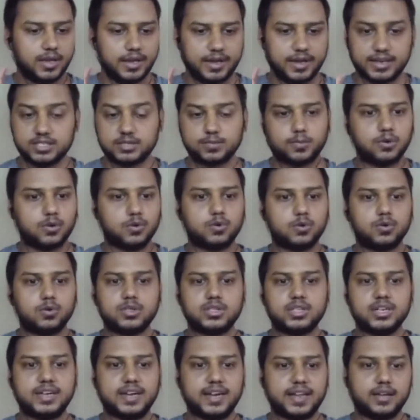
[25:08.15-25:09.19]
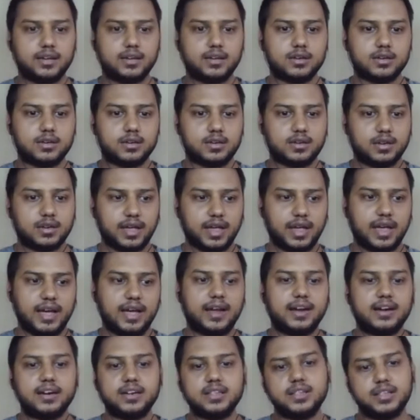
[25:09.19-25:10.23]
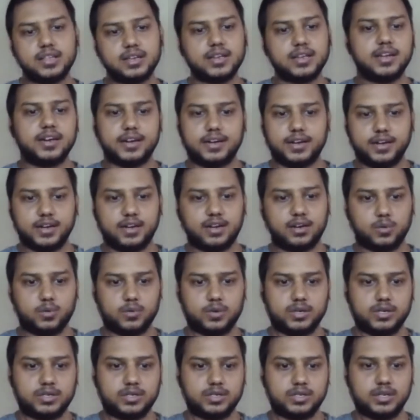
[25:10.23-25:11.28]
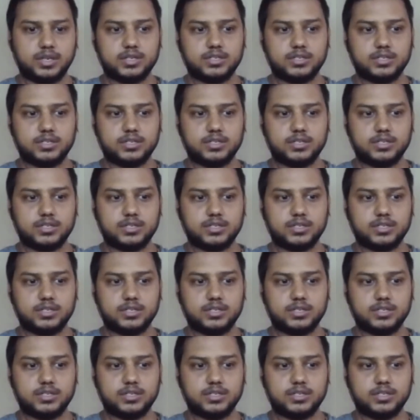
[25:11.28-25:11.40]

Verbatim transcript: explore the tech and then get into it